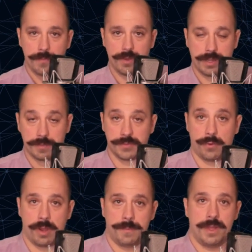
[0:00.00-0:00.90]
comes
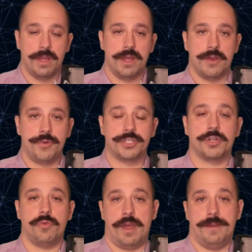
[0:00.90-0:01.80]
from Rich
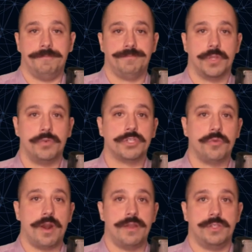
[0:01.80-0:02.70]
Kurana. Rich
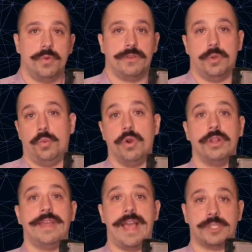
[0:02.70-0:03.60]
Kurana is one of the
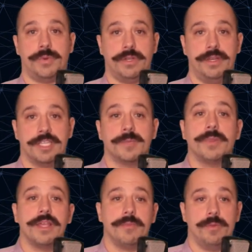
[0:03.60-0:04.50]
world experts in
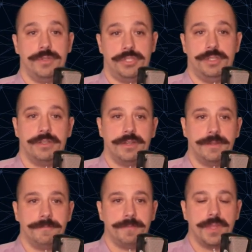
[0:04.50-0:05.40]
explainable machine
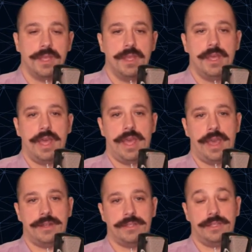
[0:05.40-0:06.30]
learning.
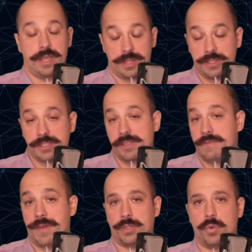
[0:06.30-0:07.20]
And this is in
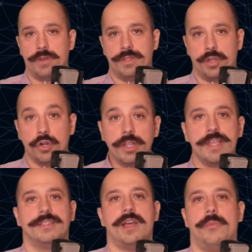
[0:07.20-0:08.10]
fact one of the early
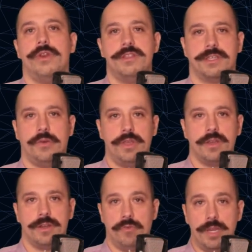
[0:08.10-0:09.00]
examples in his
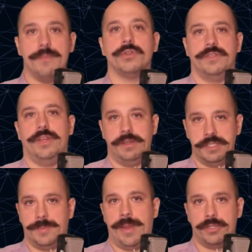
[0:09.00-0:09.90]
career that really motivated
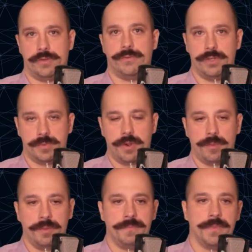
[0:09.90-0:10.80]
his passion for this
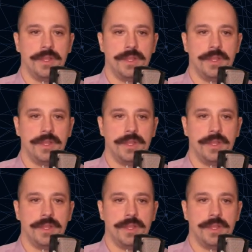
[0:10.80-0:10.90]
problem.